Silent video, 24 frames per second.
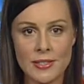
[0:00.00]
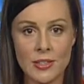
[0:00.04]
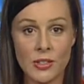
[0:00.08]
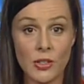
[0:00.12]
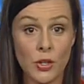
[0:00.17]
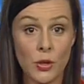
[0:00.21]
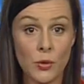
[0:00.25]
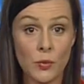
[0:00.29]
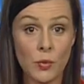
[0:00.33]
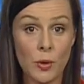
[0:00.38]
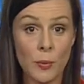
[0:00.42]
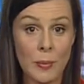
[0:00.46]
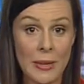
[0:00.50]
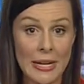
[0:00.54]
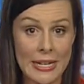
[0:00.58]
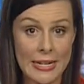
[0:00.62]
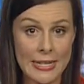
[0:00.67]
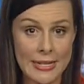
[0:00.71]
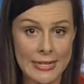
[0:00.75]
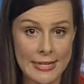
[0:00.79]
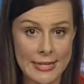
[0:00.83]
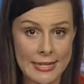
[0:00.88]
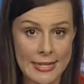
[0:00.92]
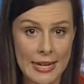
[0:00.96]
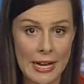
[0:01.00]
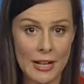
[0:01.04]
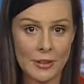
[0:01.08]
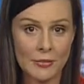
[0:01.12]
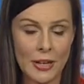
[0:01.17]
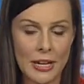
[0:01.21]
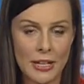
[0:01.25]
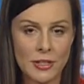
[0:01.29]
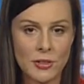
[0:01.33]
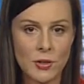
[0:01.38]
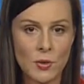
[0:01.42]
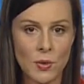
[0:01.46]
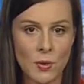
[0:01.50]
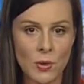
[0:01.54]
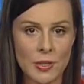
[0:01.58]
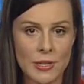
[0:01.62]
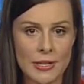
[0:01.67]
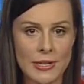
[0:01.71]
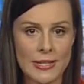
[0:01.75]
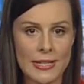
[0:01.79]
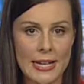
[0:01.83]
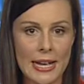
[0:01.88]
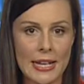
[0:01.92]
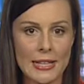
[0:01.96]
a new Rabina staff
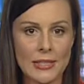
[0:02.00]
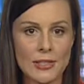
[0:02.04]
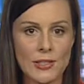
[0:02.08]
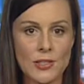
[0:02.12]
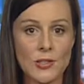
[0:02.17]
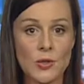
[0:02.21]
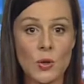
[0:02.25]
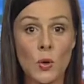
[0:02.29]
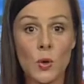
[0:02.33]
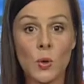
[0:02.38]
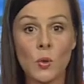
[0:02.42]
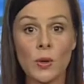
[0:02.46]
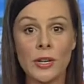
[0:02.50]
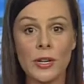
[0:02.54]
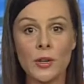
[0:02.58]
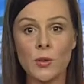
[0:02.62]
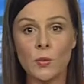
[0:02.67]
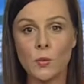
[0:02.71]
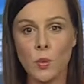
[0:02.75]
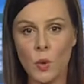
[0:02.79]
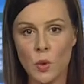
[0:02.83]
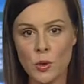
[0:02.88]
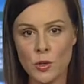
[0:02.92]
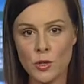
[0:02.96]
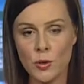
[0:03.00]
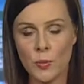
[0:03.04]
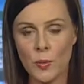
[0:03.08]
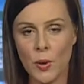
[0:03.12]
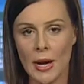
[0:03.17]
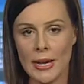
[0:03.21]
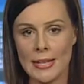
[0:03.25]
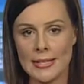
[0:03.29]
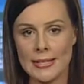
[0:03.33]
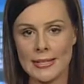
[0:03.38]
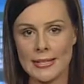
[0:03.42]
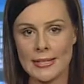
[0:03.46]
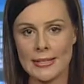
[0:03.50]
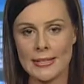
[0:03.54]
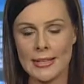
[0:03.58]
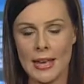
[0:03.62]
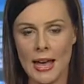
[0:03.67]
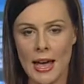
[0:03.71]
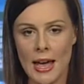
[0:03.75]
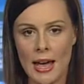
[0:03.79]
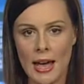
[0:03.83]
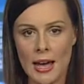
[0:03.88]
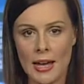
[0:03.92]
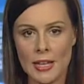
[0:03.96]
headquarters and soaring water prices
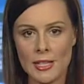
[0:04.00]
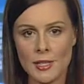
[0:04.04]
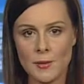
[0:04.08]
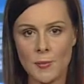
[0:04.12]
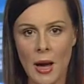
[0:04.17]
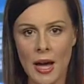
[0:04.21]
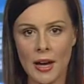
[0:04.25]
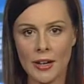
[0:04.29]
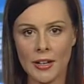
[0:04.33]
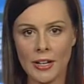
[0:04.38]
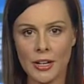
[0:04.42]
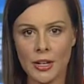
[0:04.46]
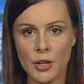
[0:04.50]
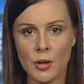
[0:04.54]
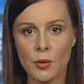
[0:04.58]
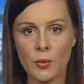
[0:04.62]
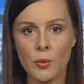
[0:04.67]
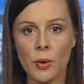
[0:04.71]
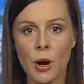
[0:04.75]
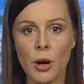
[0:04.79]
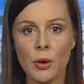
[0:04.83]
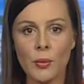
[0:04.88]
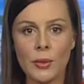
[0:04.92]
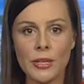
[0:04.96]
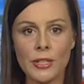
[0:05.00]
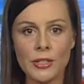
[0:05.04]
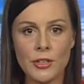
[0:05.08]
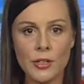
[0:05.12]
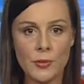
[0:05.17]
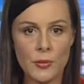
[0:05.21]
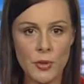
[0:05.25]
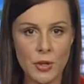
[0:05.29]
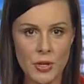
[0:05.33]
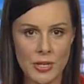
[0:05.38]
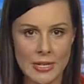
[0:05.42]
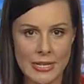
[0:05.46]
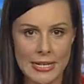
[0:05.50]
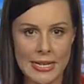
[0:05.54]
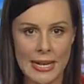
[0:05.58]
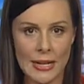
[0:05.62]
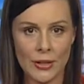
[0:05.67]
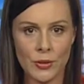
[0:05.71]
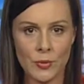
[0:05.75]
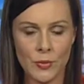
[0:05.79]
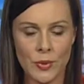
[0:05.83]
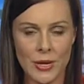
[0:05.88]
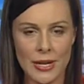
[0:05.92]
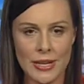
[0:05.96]
are sparking growing community
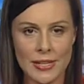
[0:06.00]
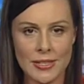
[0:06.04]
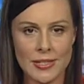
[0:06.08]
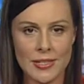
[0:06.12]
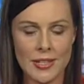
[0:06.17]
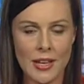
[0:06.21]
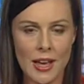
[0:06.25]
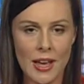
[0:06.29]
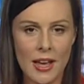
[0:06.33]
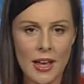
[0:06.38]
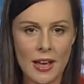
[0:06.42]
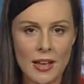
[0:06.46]
unrest.